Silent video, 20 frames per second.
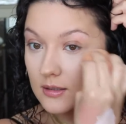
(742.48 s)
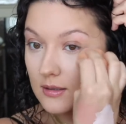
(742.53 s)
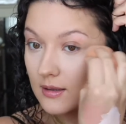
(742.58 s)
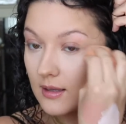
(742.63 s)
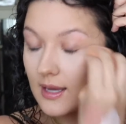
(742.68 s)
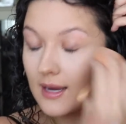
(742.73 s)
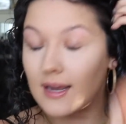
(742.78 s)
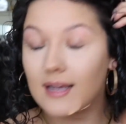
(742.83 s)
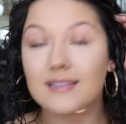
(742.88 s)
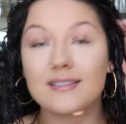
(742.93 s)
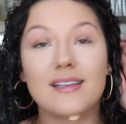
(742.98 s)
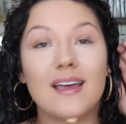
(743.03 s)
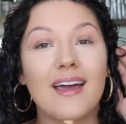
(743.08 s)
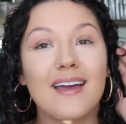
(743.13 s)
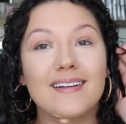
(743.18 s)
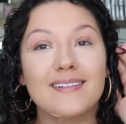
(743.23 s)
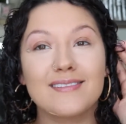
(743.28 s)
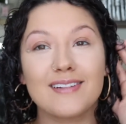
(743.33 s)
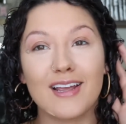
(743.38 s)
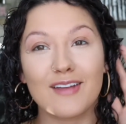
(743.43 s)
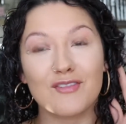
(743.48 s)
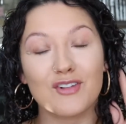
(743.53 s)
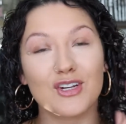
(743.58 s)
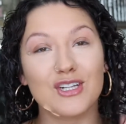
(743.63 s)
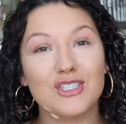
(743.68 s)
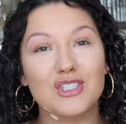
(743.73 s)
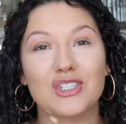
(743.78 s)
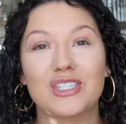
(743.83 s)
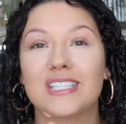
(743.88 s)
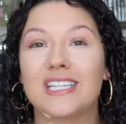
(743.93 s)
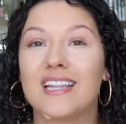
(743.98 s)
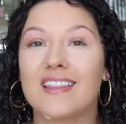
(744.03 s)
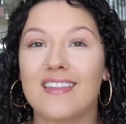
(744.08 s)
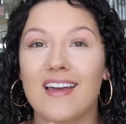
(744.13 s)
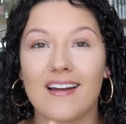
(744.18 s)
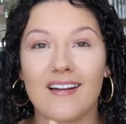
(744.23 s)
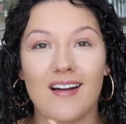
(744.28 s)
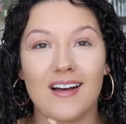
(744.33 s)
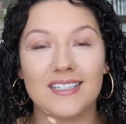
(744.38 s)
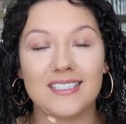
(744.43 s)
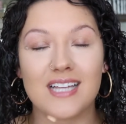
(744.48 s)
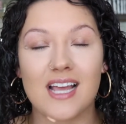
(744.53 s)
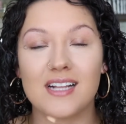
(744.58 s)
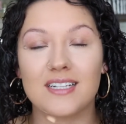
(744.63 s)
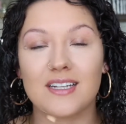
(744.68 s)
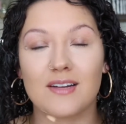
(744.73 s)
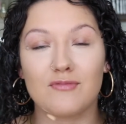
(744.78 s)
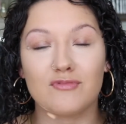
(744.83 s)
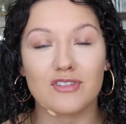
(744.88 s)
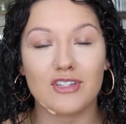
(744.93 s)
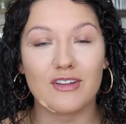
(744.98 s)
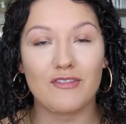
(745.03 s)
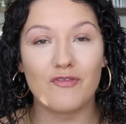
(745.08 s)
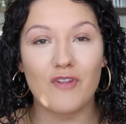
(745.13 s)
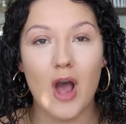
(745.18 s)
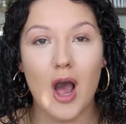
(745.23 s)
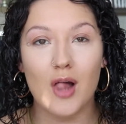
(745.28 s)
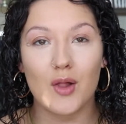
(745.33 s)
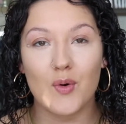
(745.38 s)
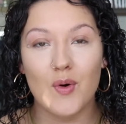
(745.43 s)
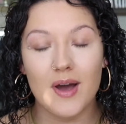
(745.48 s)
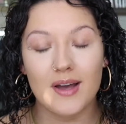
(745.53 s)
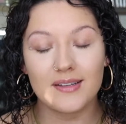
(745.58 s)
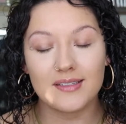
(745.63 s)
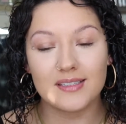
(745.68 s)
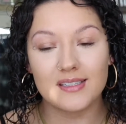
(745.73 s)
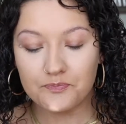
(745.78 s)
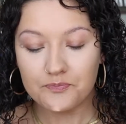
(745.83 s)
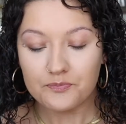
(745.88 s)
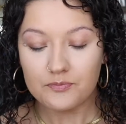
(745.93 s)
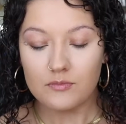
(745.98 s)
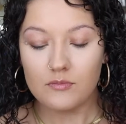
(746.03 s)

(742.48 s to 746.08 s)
like I said, if you're interested in that content, definitely follow us.